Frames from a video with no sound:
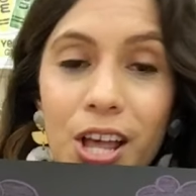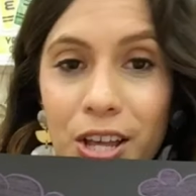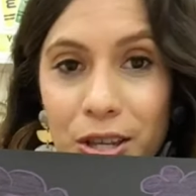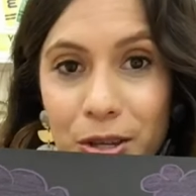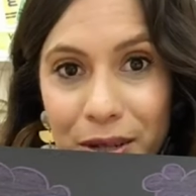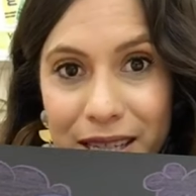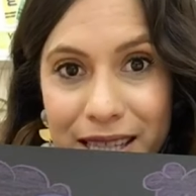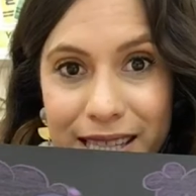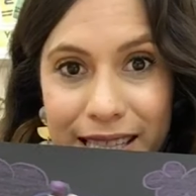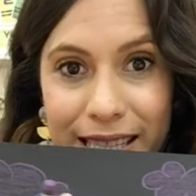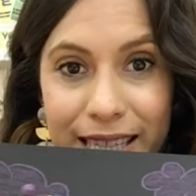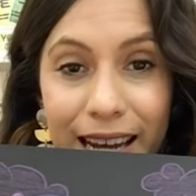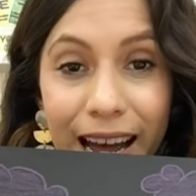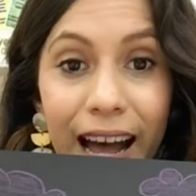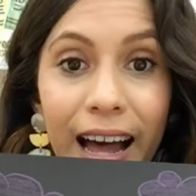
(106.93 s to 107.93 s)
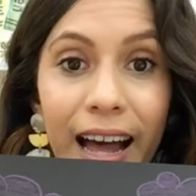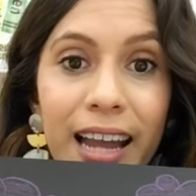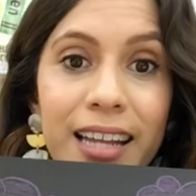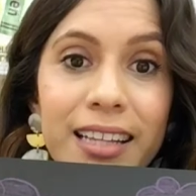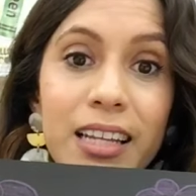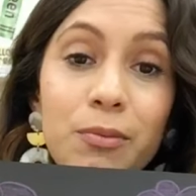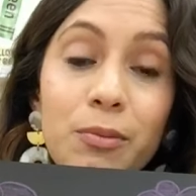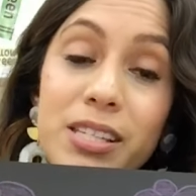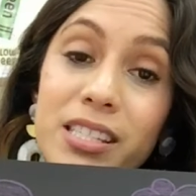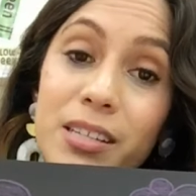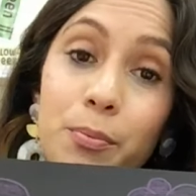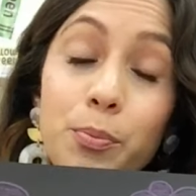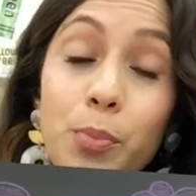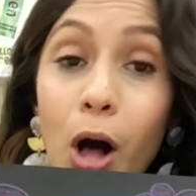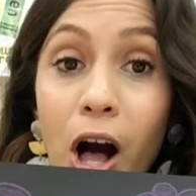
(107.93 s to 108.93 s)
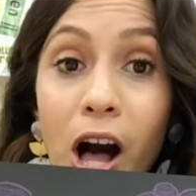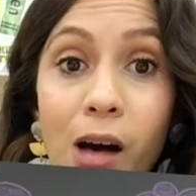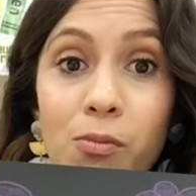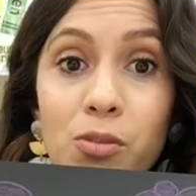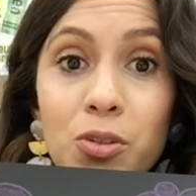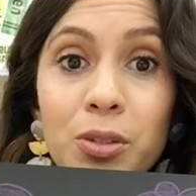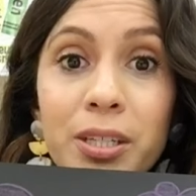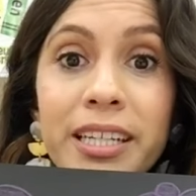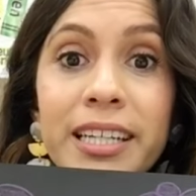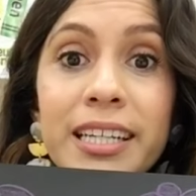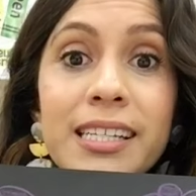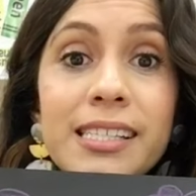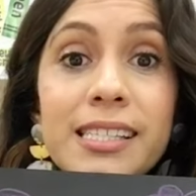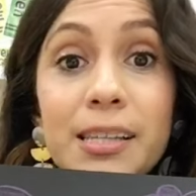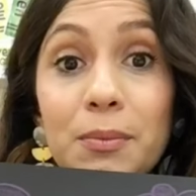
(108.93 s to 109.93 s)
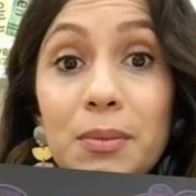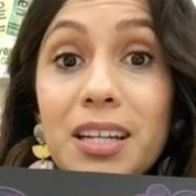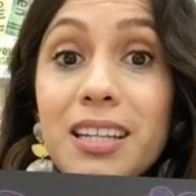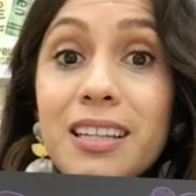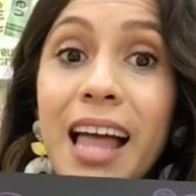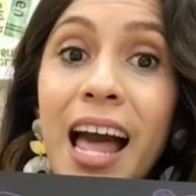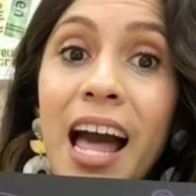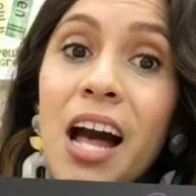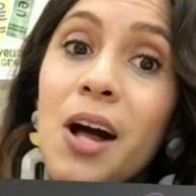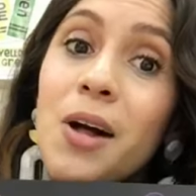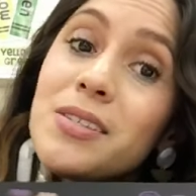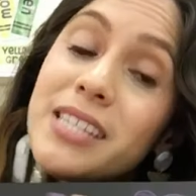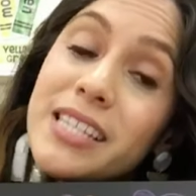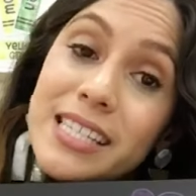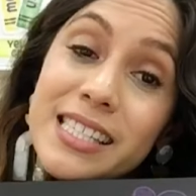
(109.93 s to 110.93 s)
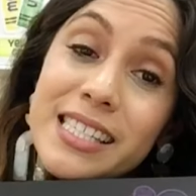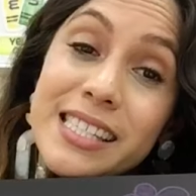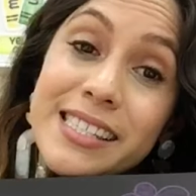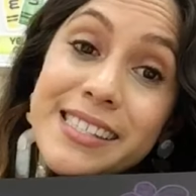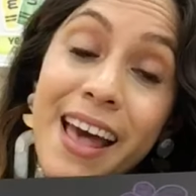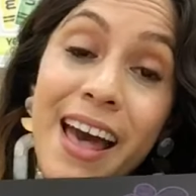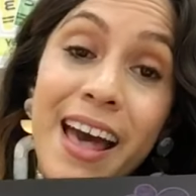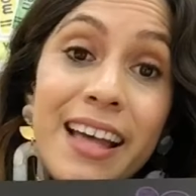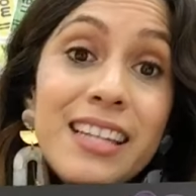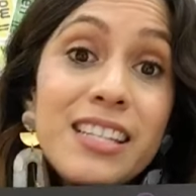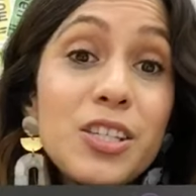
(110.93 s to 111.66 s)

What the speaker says: You can see an island with some palm trees, some clouds, and a sun.